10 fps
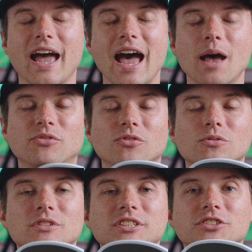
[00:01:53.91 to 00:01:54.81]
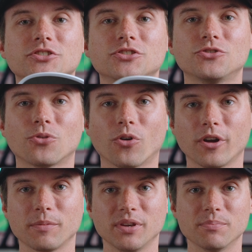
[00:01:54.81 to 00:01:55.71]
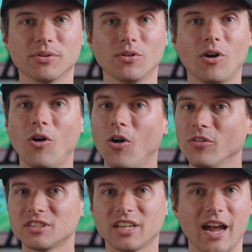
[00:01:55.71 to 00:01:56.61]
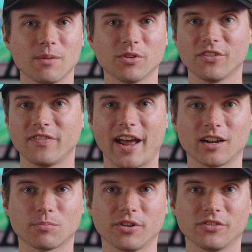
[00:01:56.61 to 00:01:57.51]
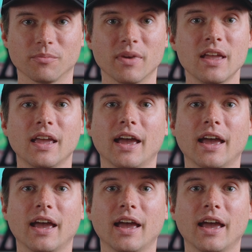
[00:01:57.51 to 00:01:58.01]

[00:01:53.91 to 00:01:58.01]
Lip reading: absolutely destroy people all the time with a Vatic Prism,